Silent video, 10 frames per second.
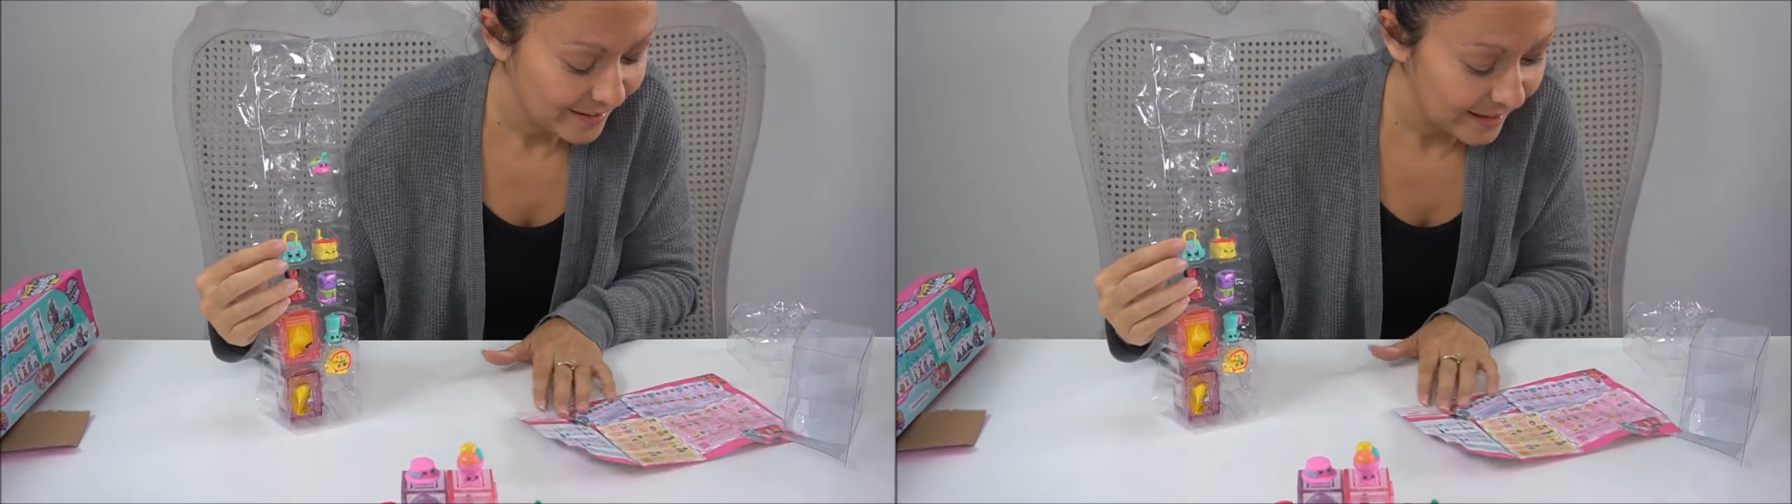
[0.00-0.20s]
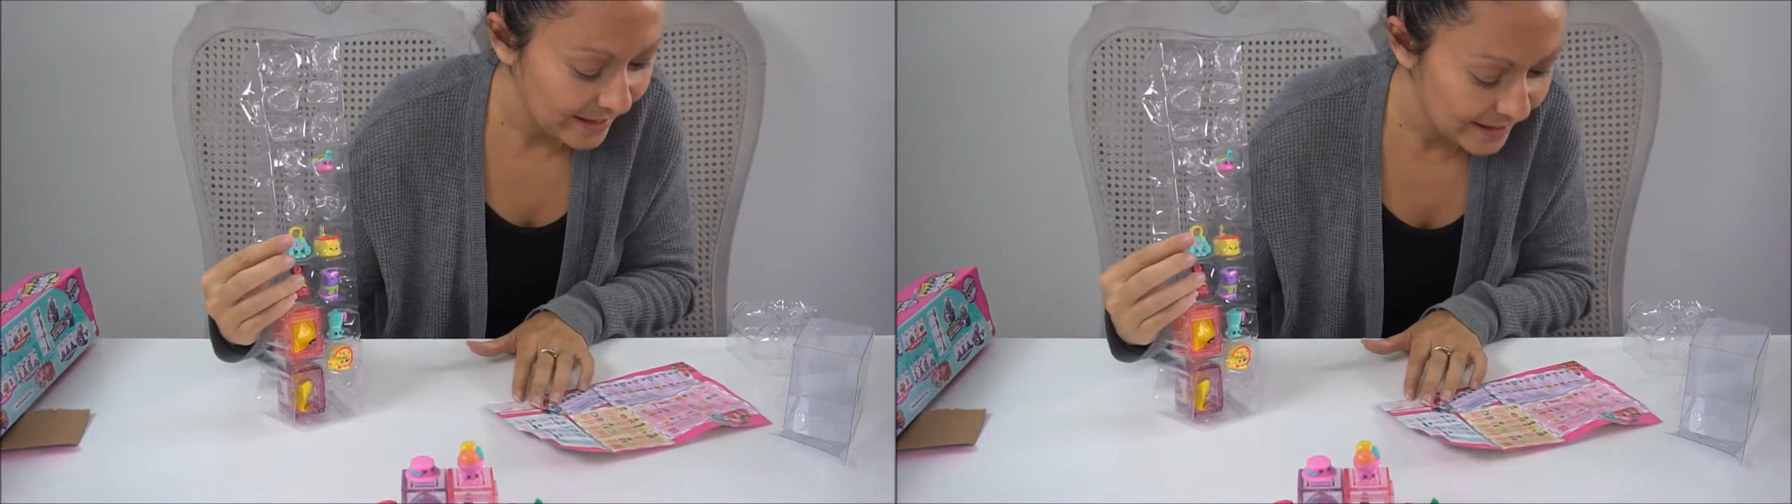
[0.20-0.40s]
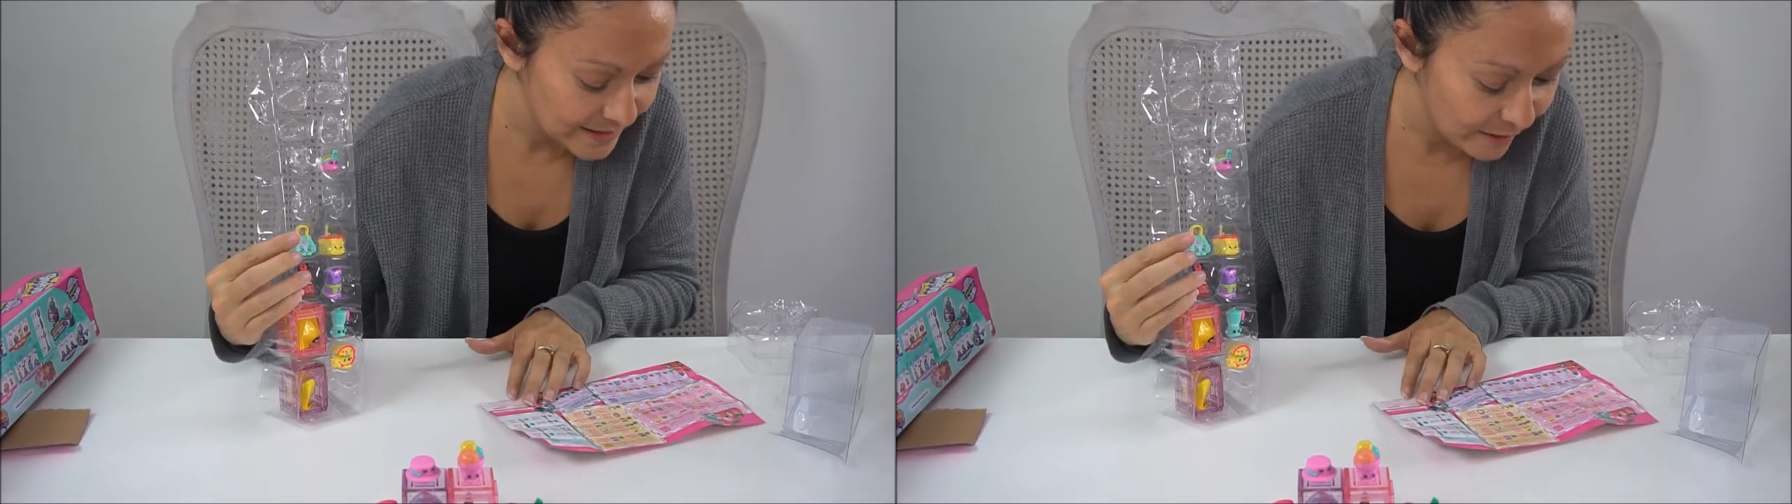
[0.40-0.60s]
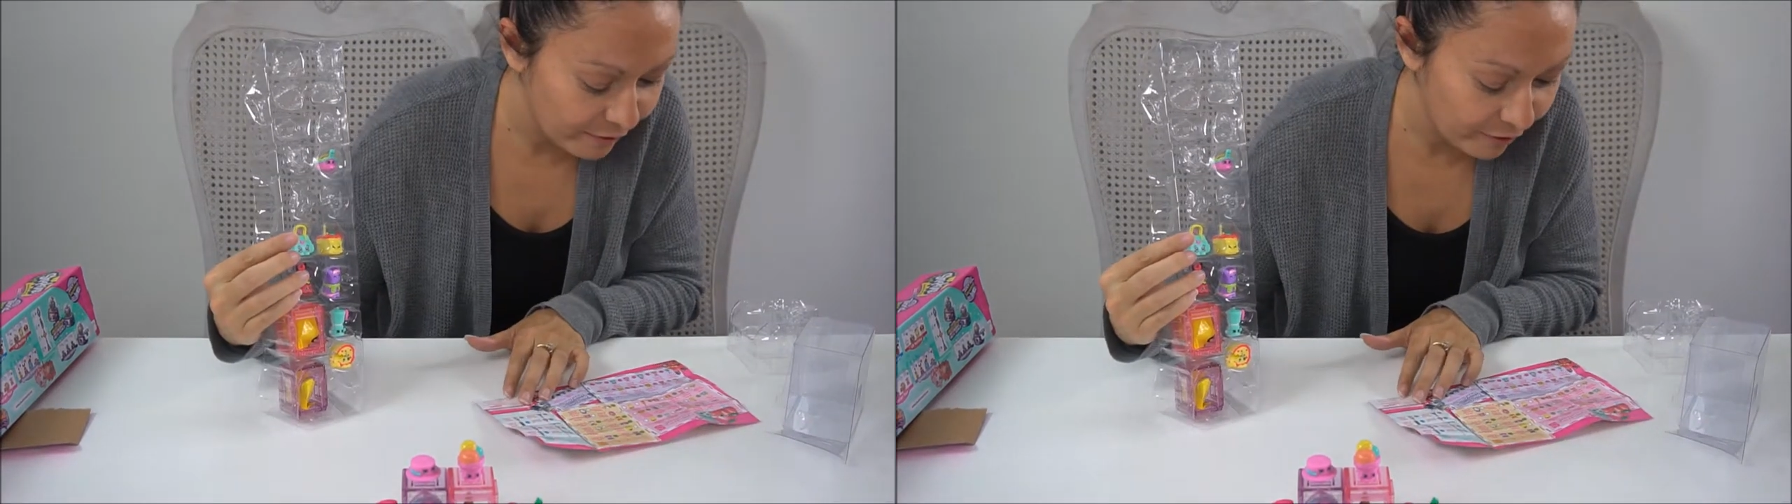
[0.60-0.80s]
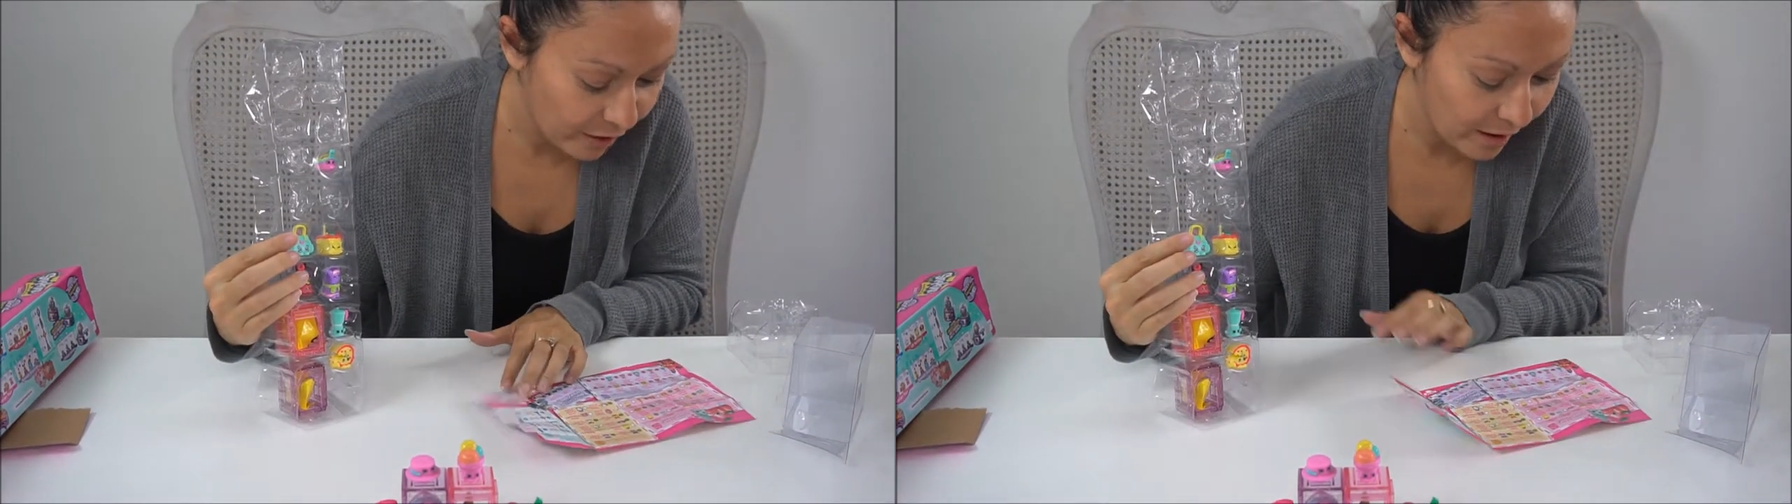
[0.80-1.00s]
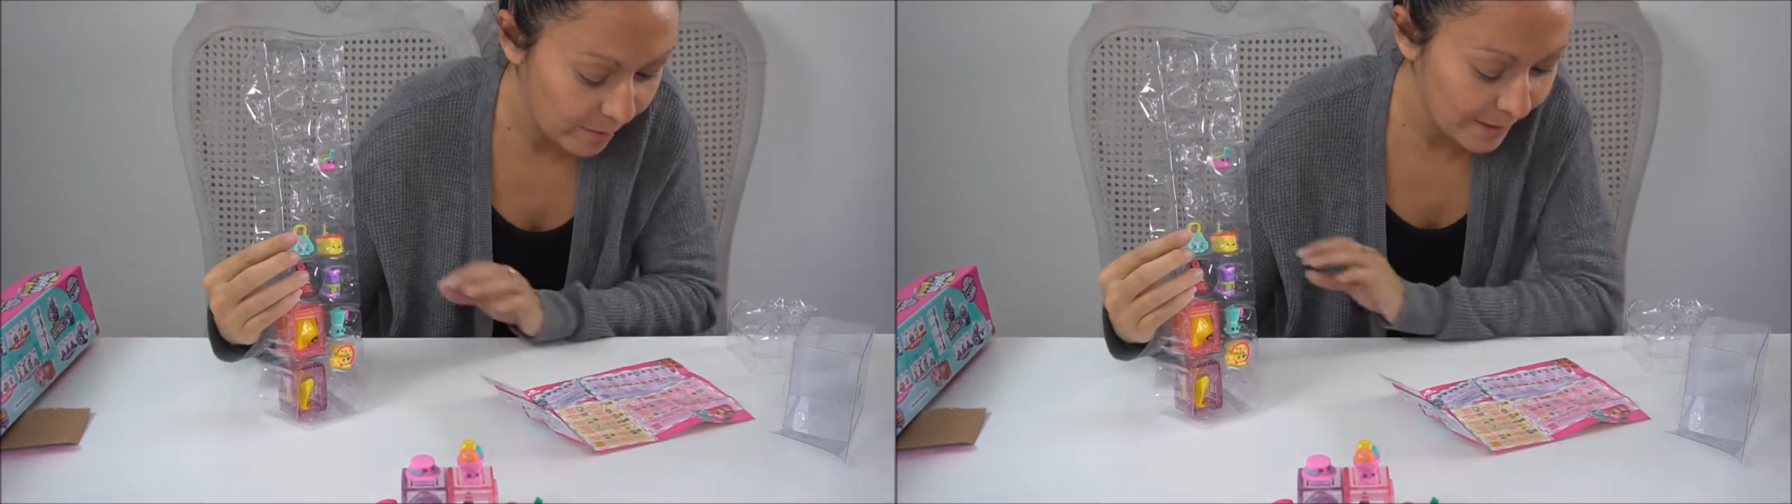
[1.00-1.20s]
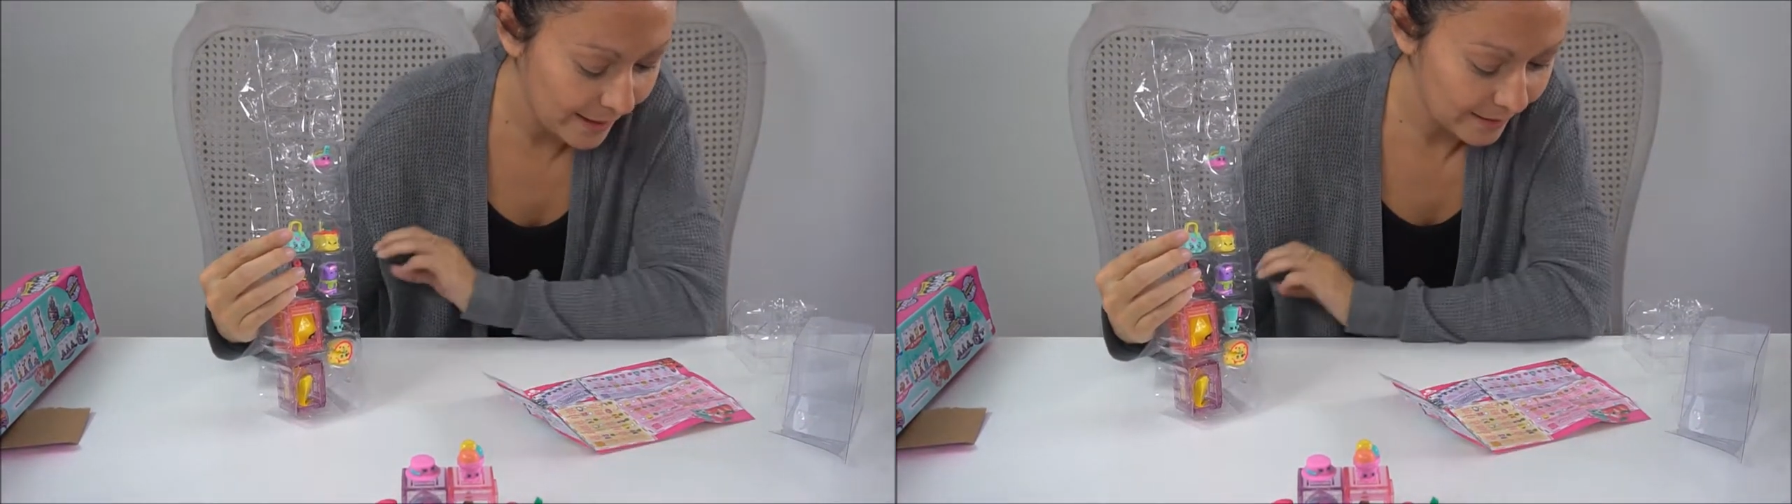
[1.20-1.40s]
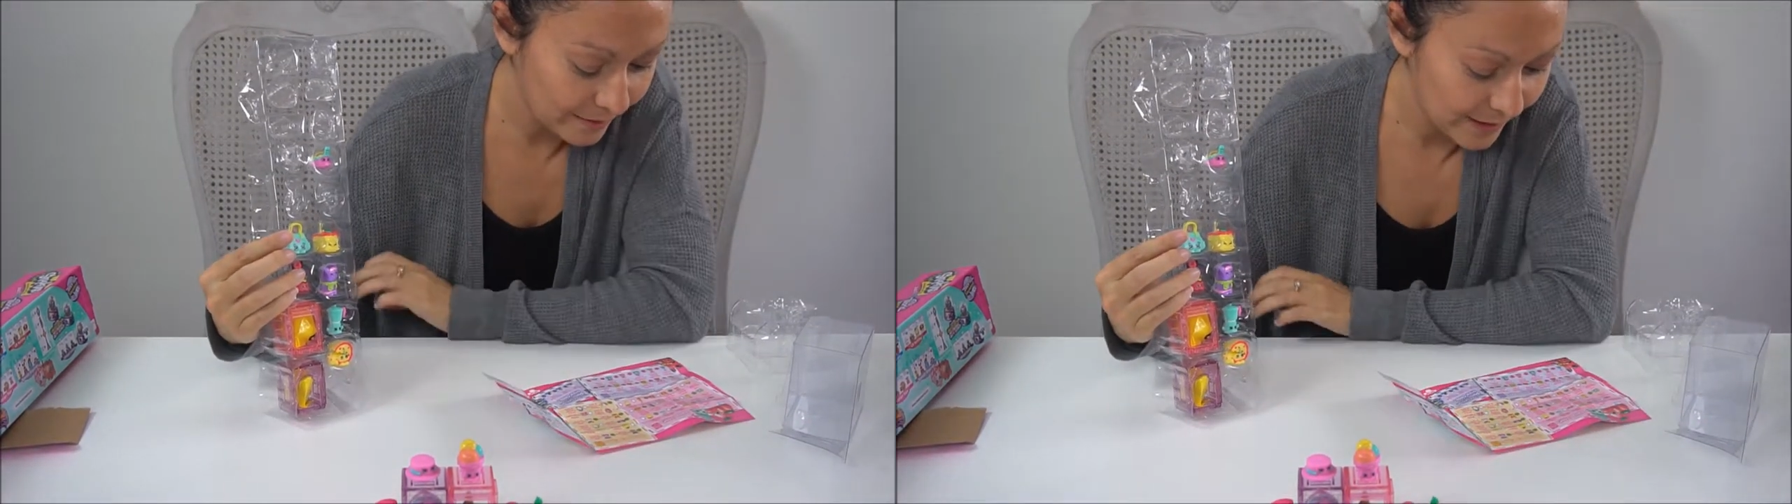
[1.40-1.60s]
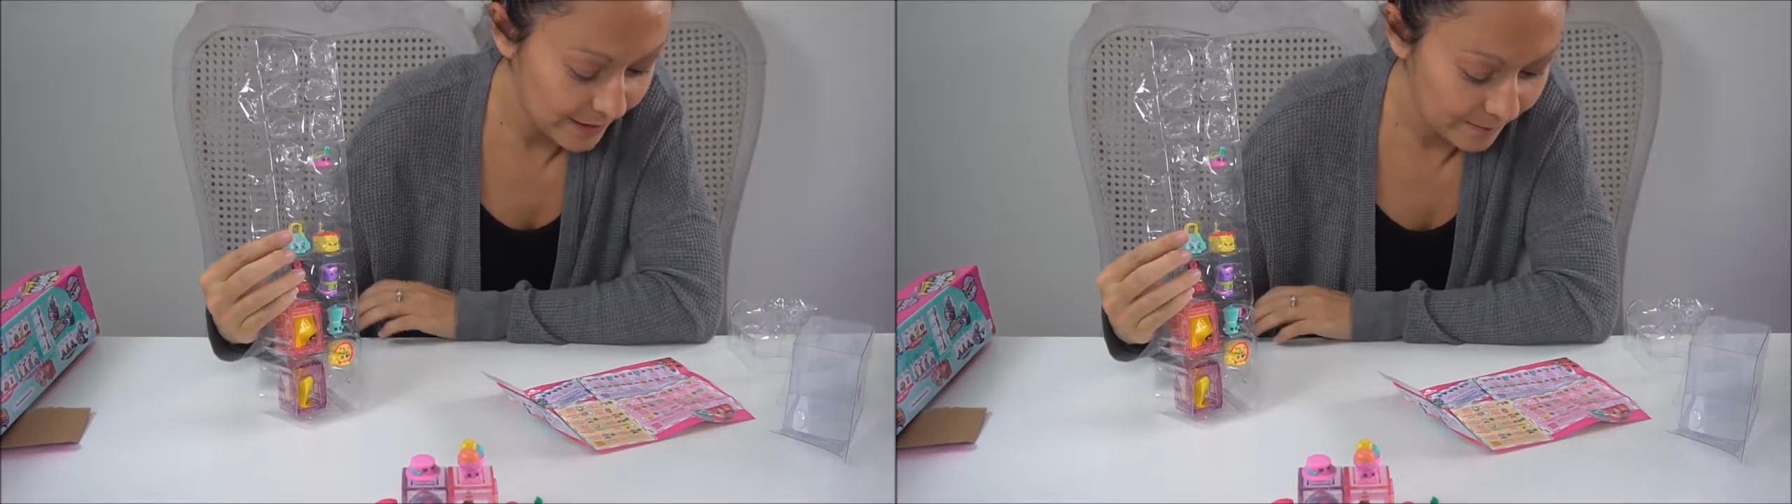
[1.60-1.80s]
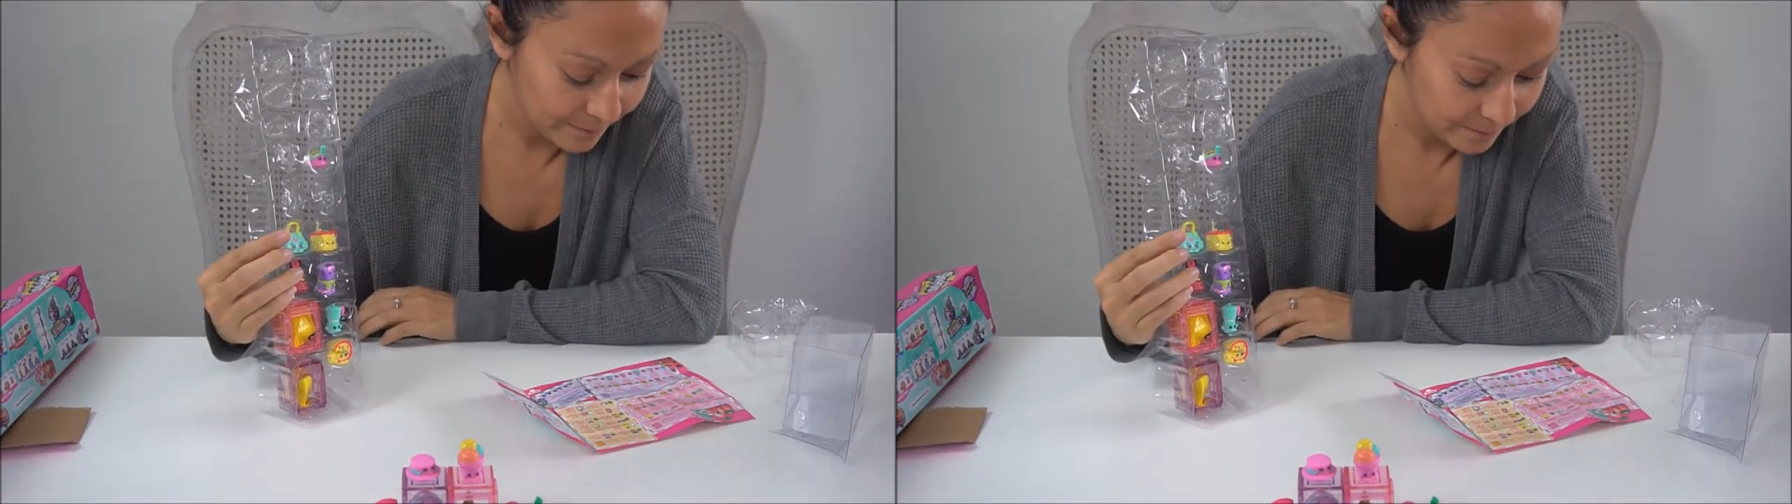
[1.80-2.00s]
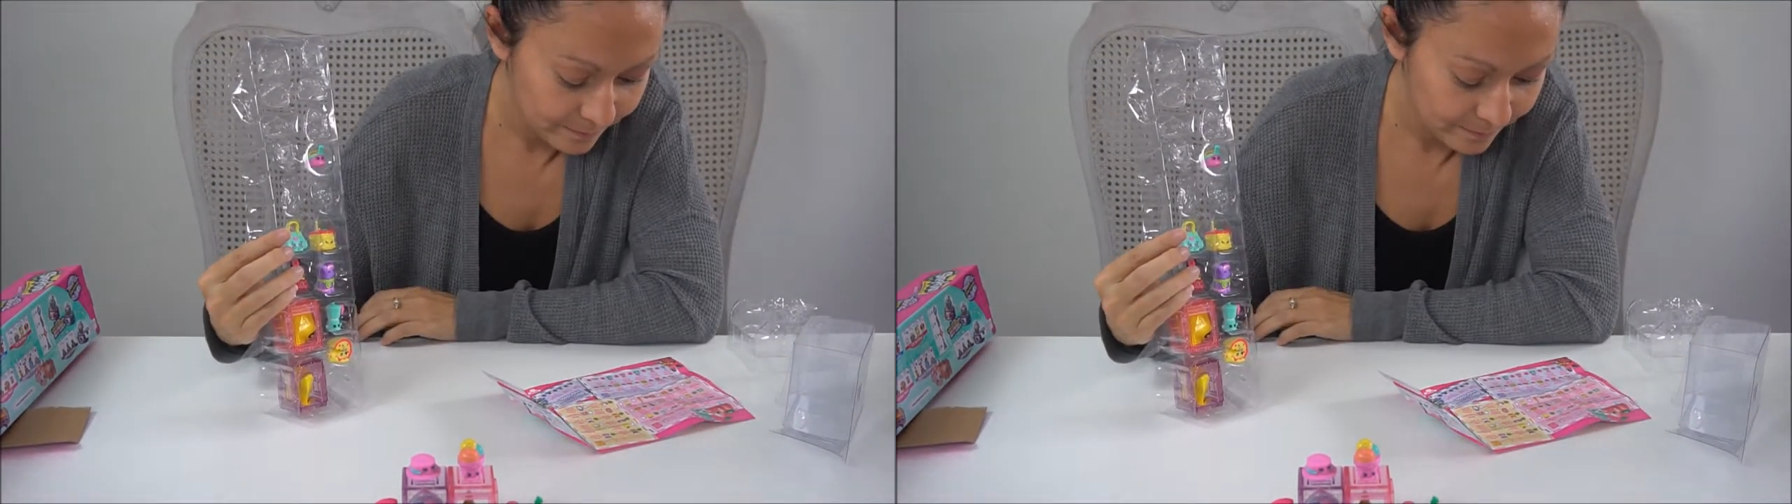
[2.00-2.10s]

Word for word: is from Italy,